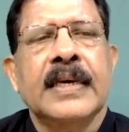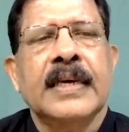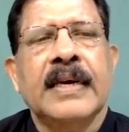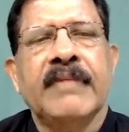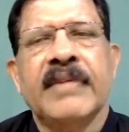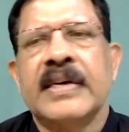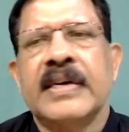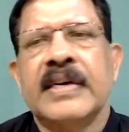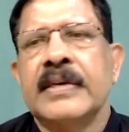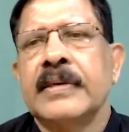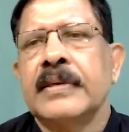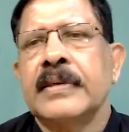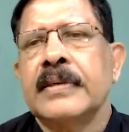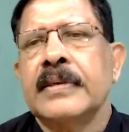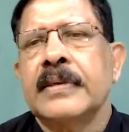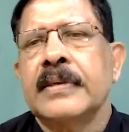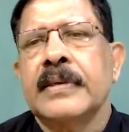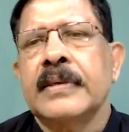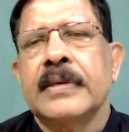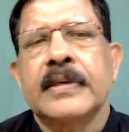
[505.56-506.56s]
Given
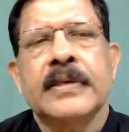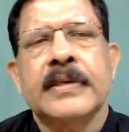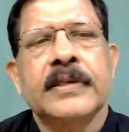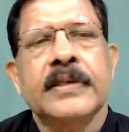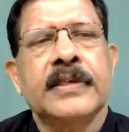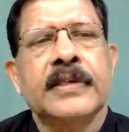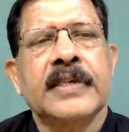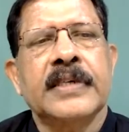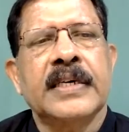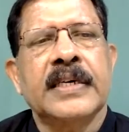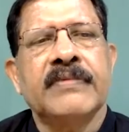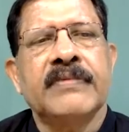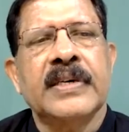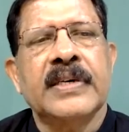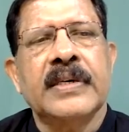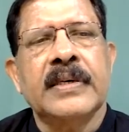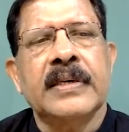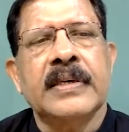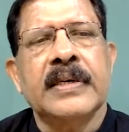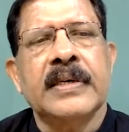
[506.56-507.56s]

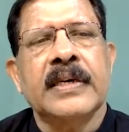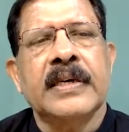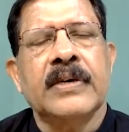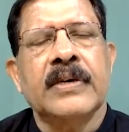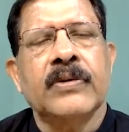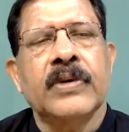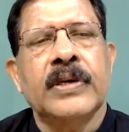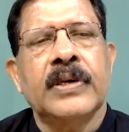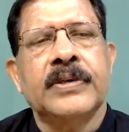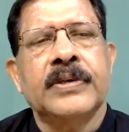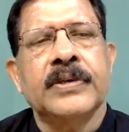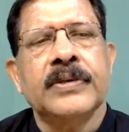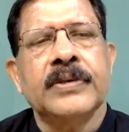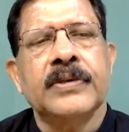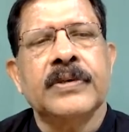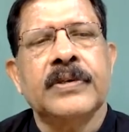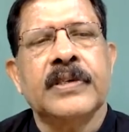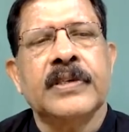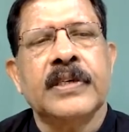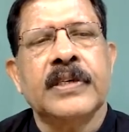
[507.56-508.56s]
Z1 equal
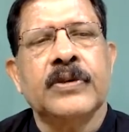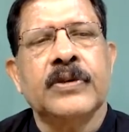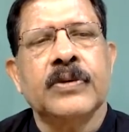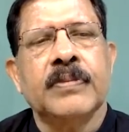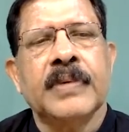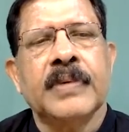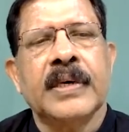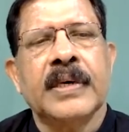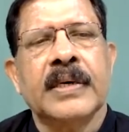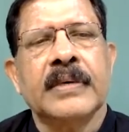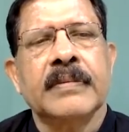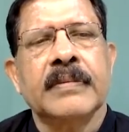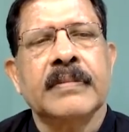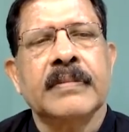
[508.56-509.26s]
to Z2 bar,